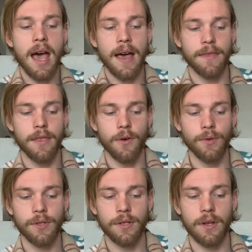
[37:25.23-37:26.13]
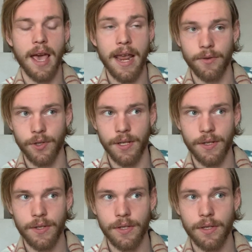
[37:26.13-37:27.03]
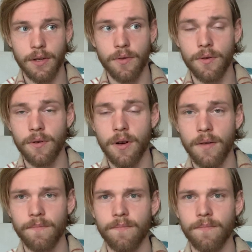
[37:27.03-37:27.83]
And those energies or